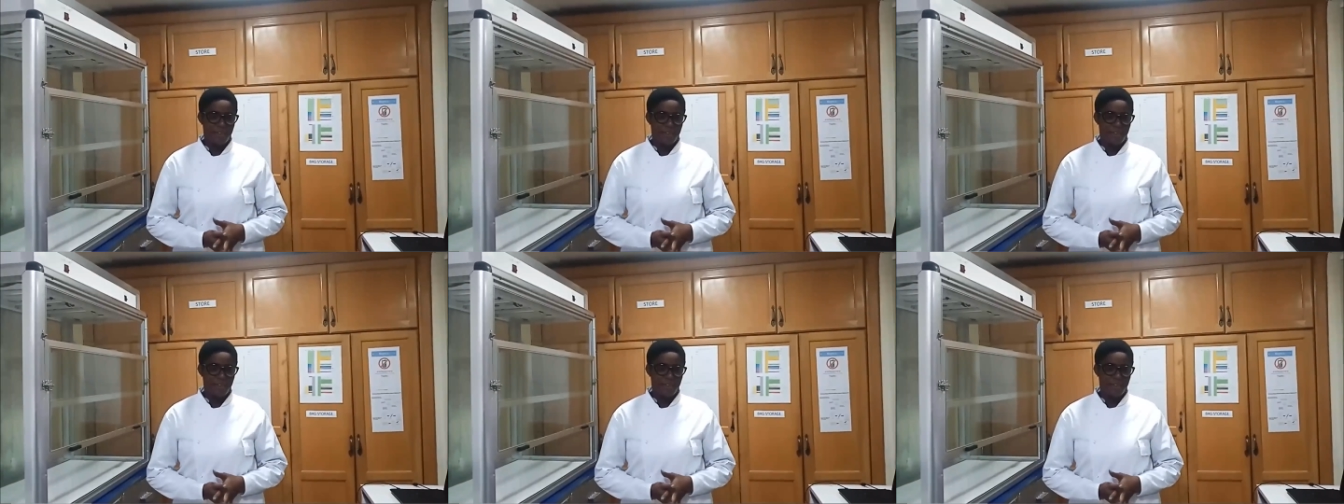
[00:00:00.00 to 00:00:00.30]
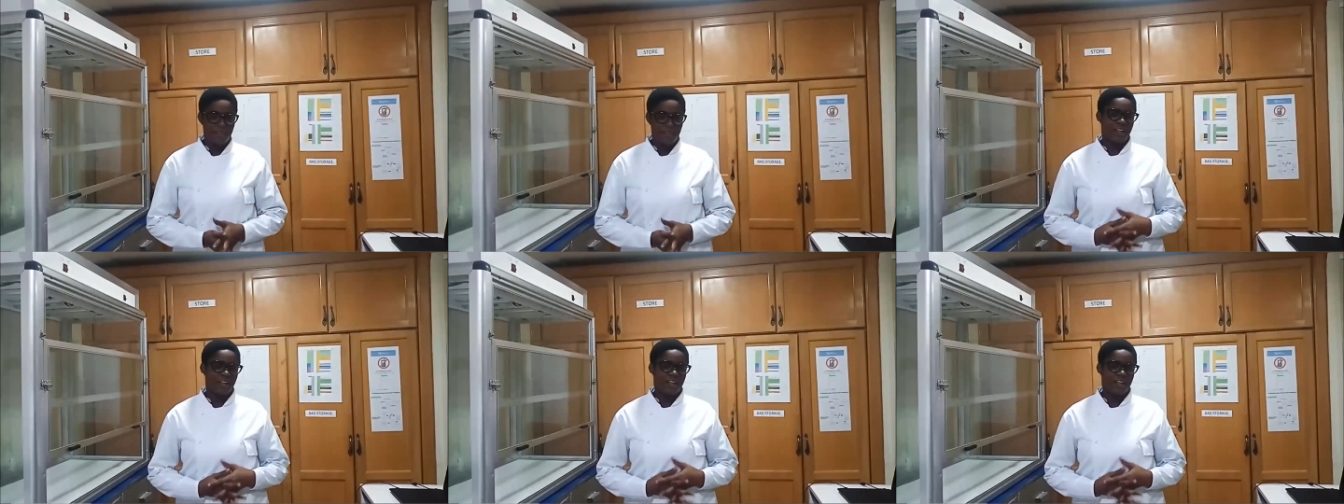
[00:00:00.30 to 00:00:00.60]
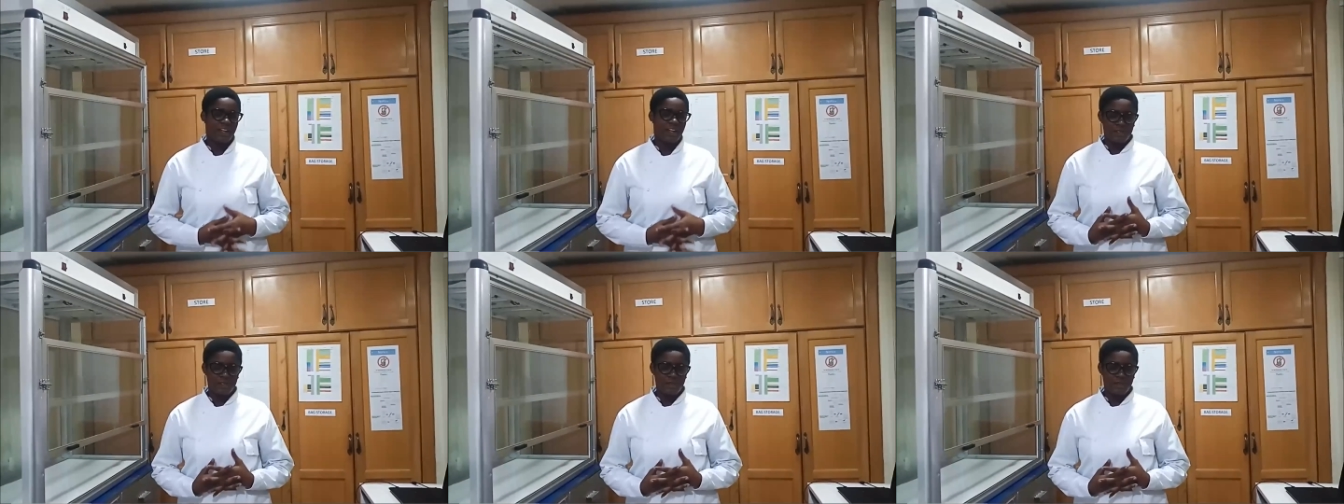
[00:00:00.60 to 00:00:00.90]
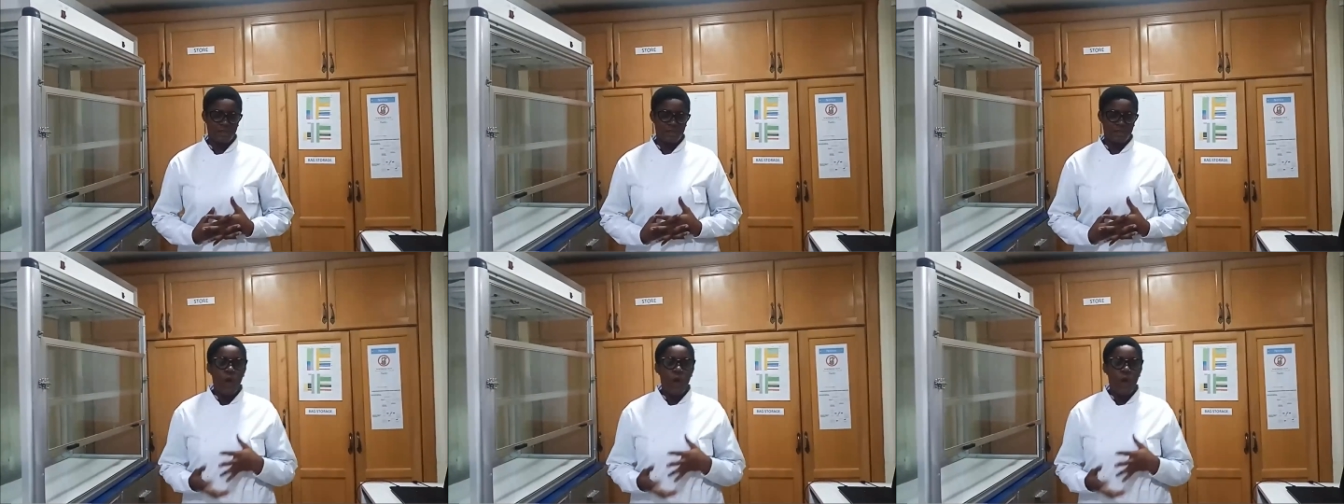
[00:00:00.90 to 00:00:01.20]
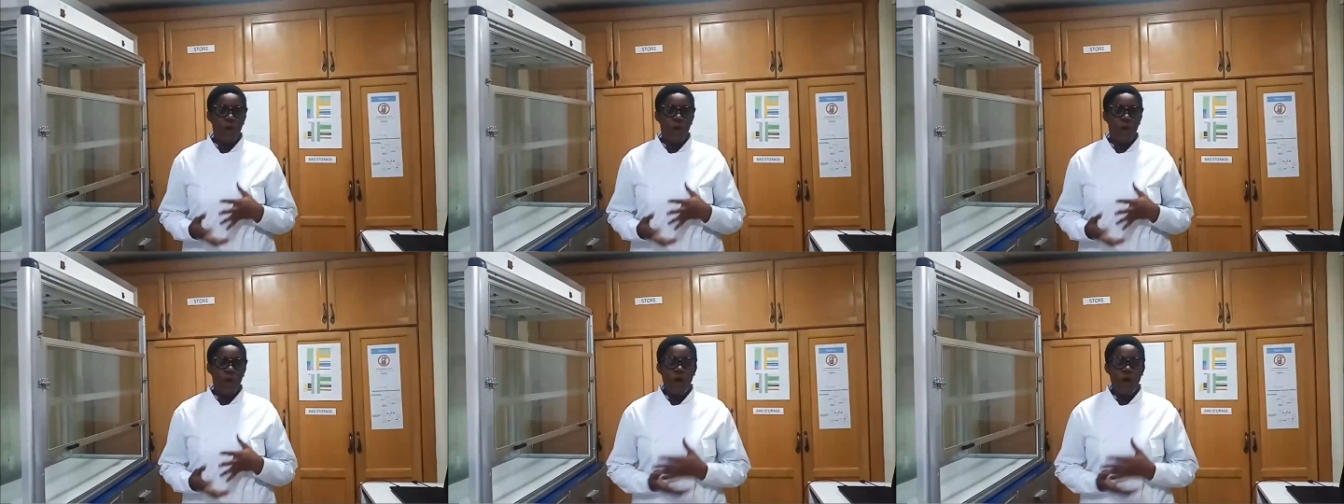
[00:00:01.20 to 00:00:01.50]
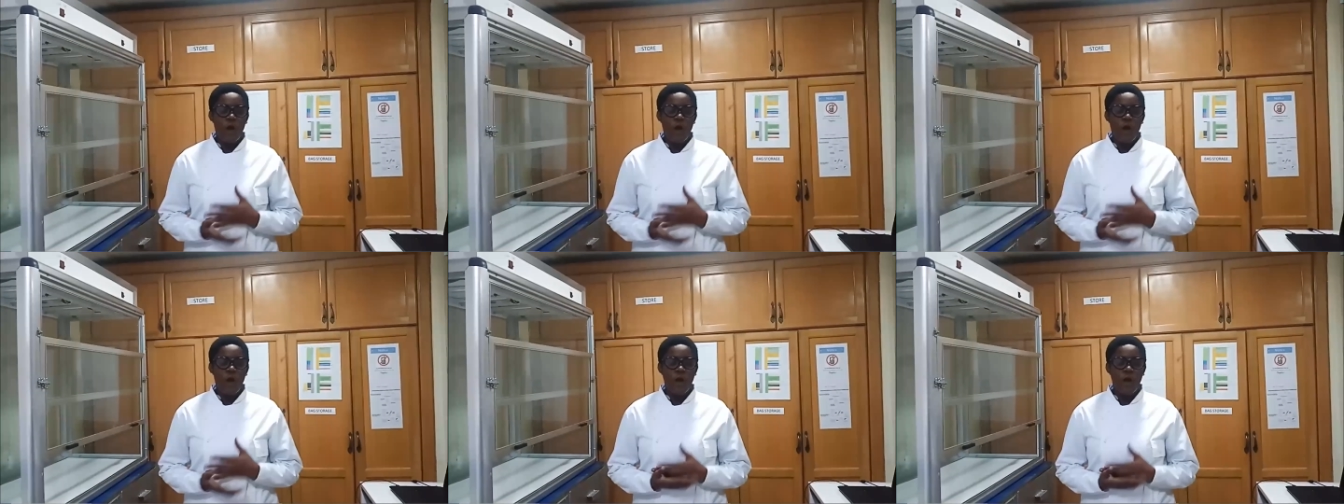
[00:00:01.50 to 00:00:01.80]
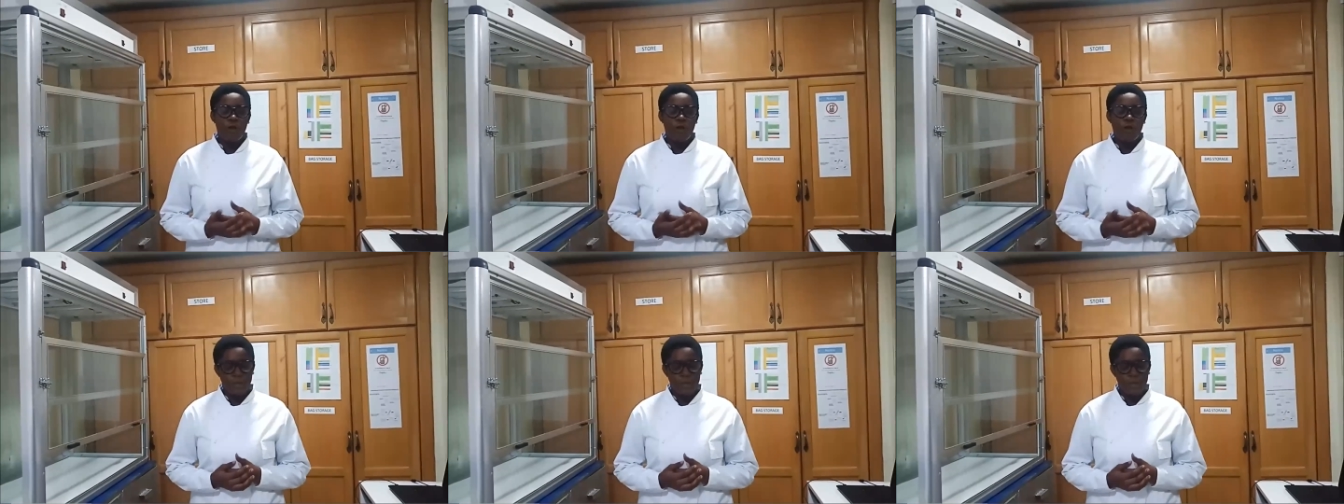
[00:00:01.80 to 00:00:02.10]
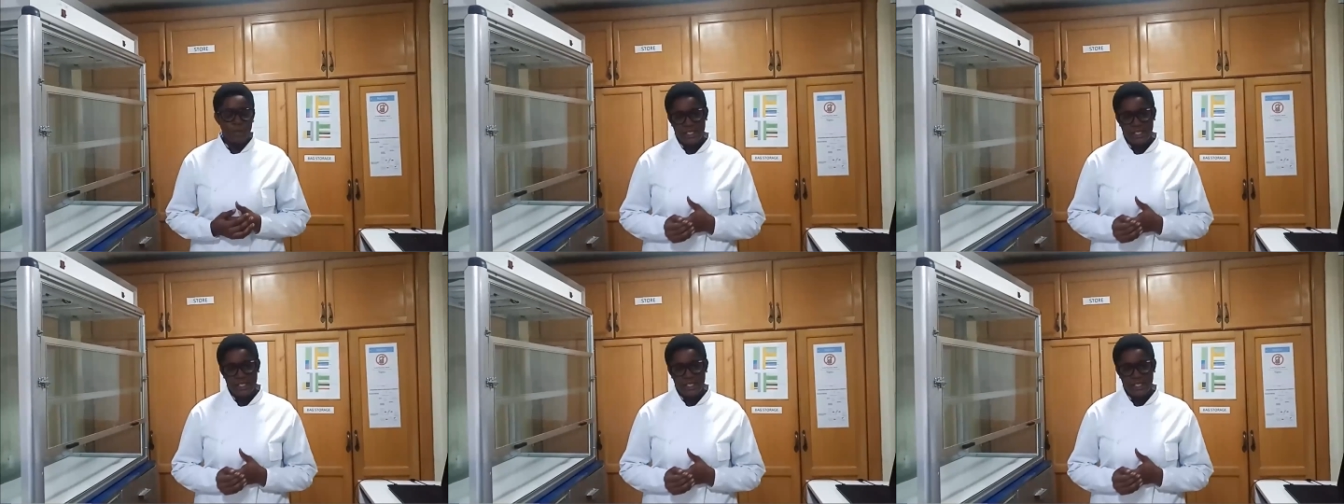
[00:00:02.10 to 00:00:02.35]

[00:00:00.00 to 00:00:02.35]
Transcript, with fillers: Hi, my name is Jocelyn PMP,